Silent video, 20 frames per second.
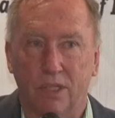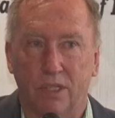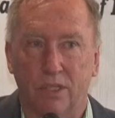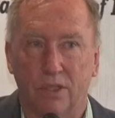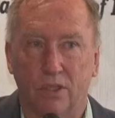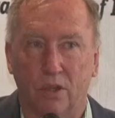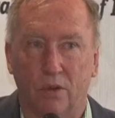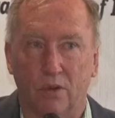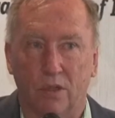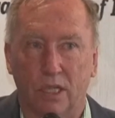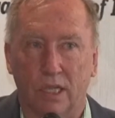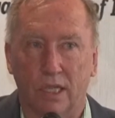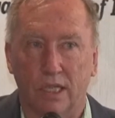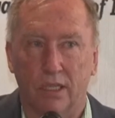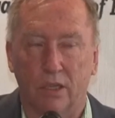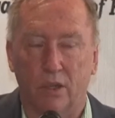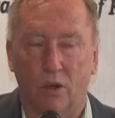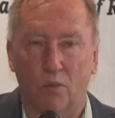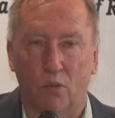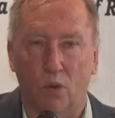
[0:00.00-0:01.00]
has
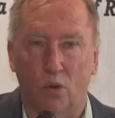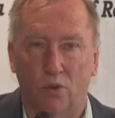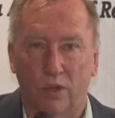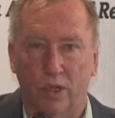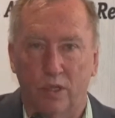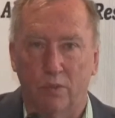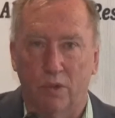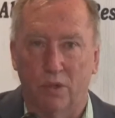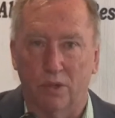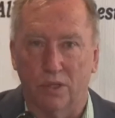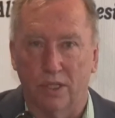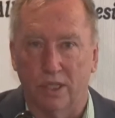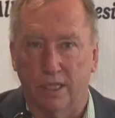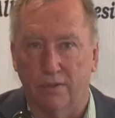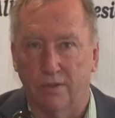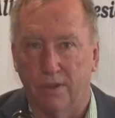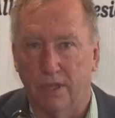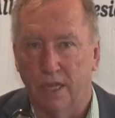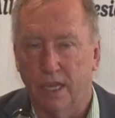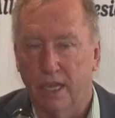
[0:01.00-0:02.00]
got more responsive.